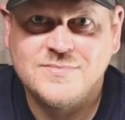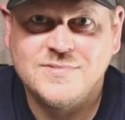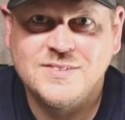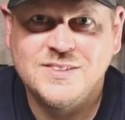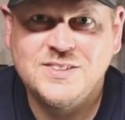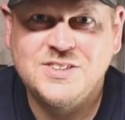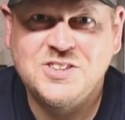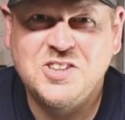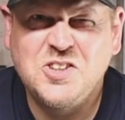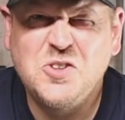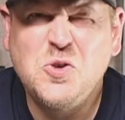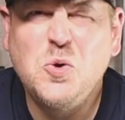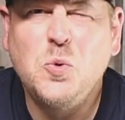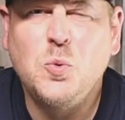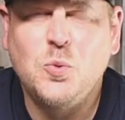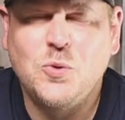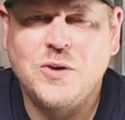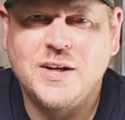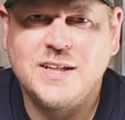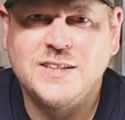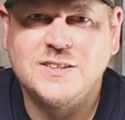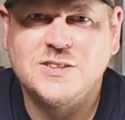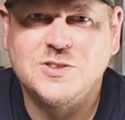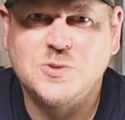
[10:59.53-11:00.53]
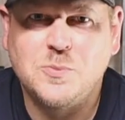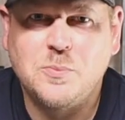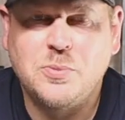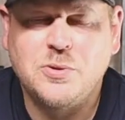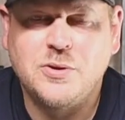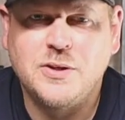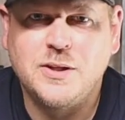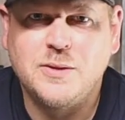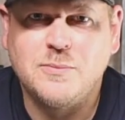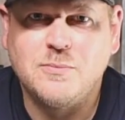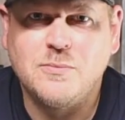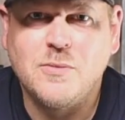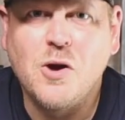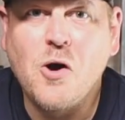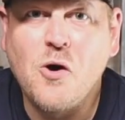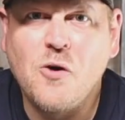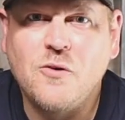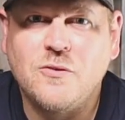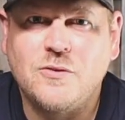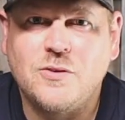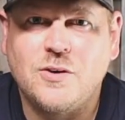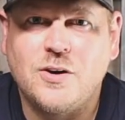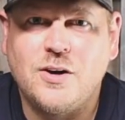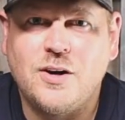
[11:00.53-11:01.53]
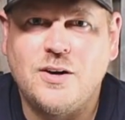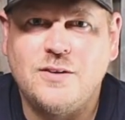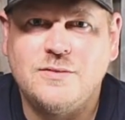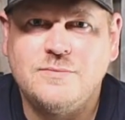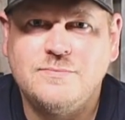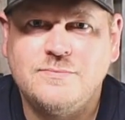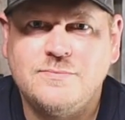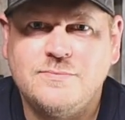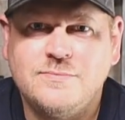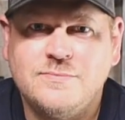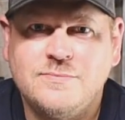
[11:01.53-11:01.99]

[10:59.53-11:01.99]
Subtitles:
Let's see who reigns supreme overall.